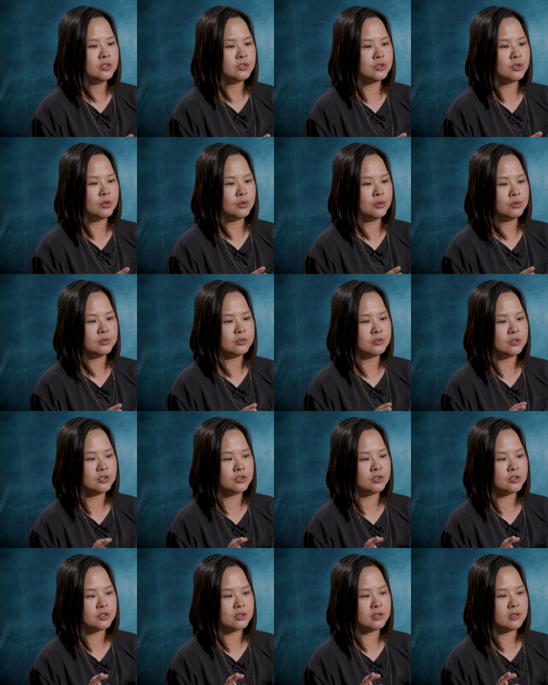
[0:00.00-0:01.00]
So
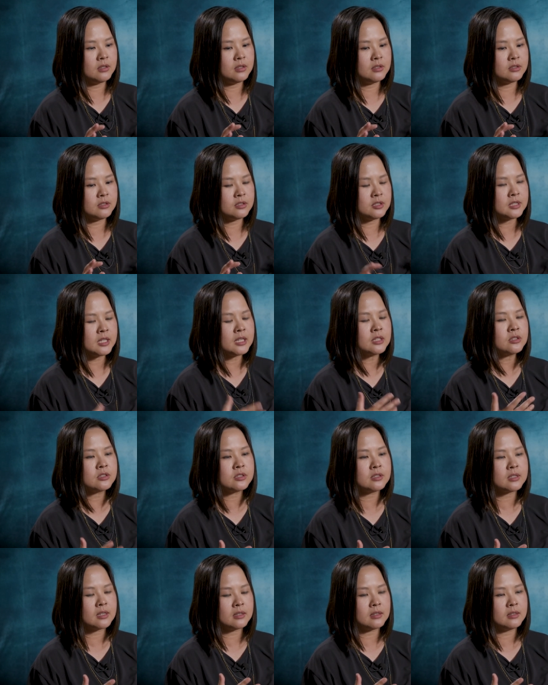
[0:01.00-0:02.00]
there's a
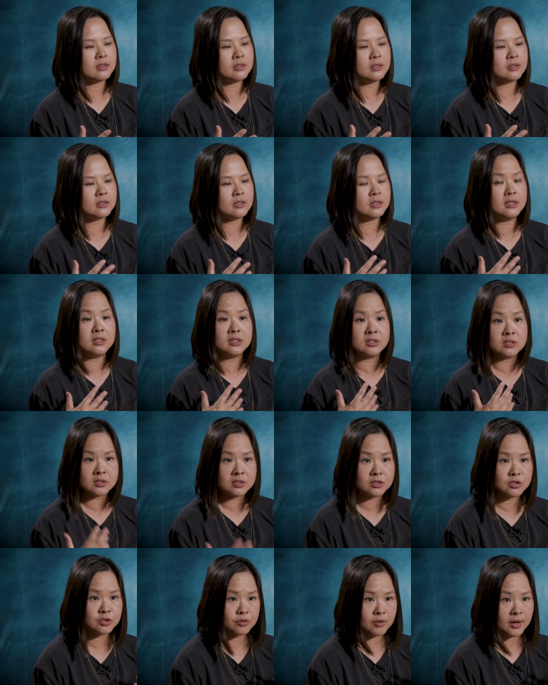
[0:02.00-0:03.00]
sense that it is
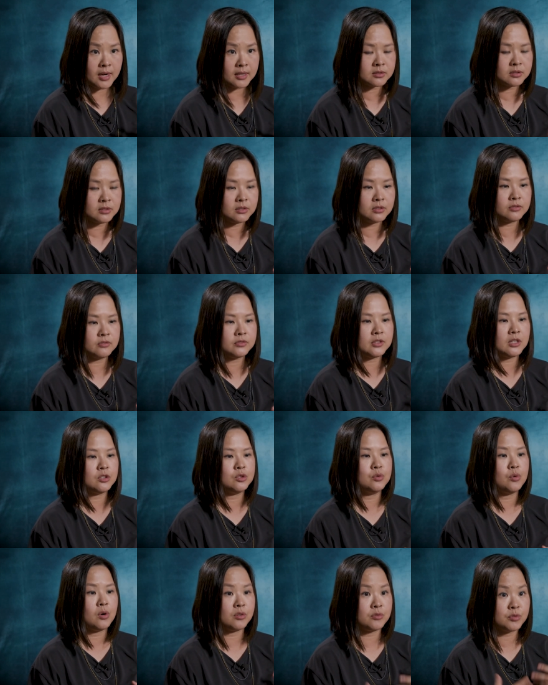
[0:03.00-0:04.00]
interactive, that
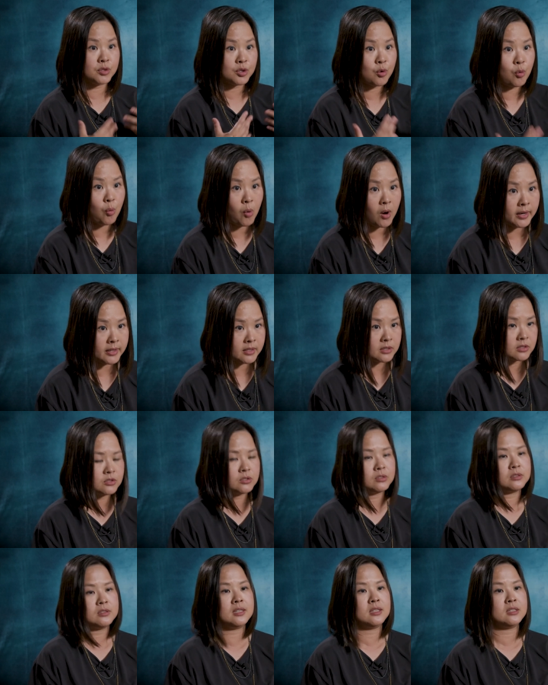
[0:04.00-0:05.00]
you are required
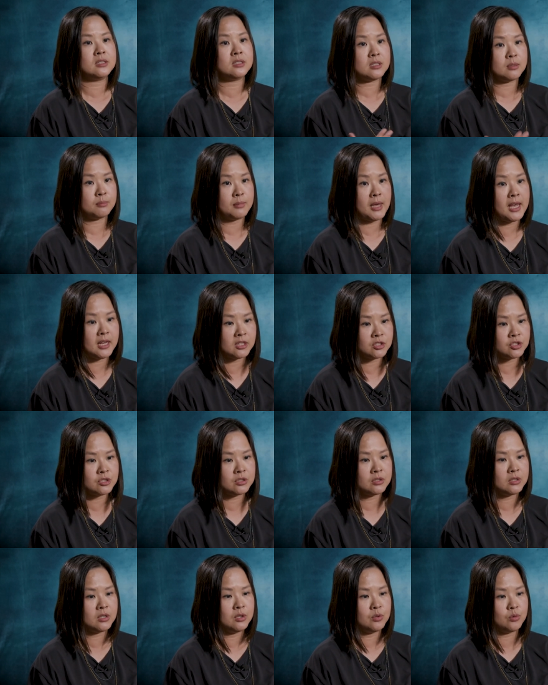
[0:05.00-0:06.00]
to take some
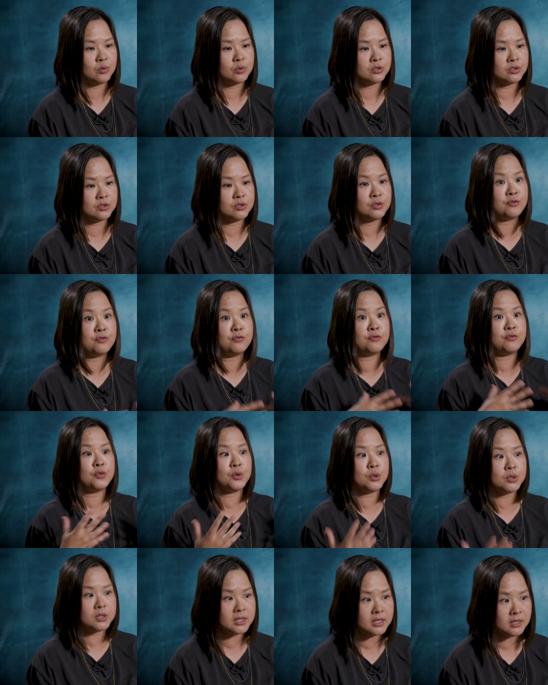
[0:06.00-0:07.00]
action in order to
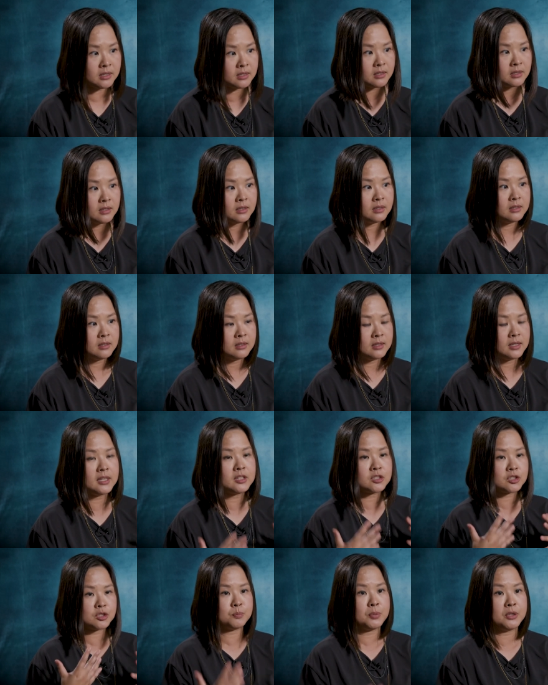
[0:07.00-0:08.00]
fully
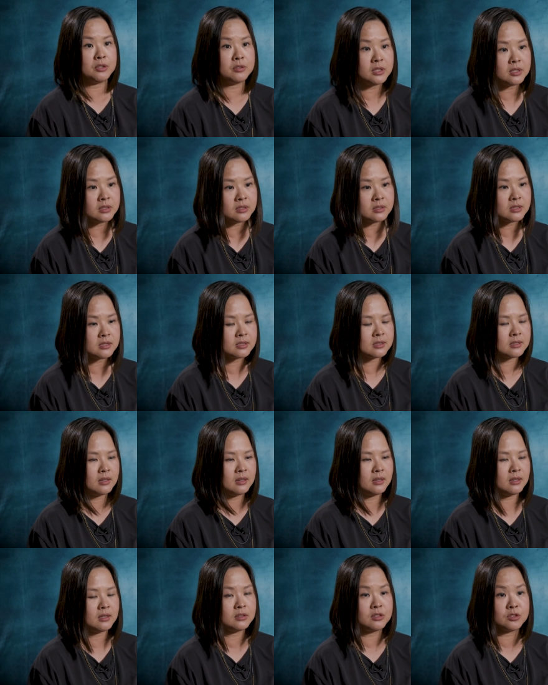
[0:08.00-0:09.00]
experience
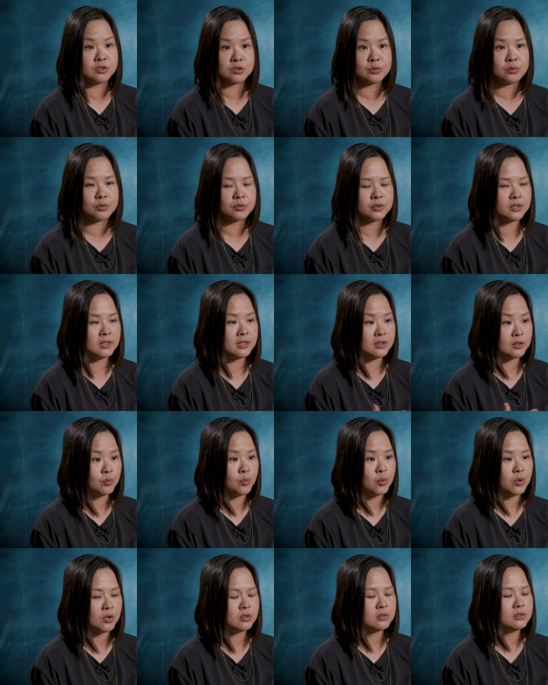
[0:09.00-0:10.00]
uh, the story and the
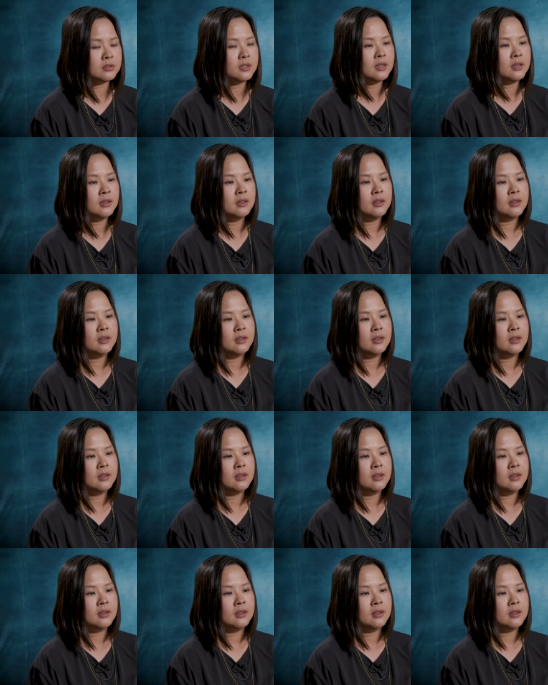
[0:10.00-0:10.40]
world.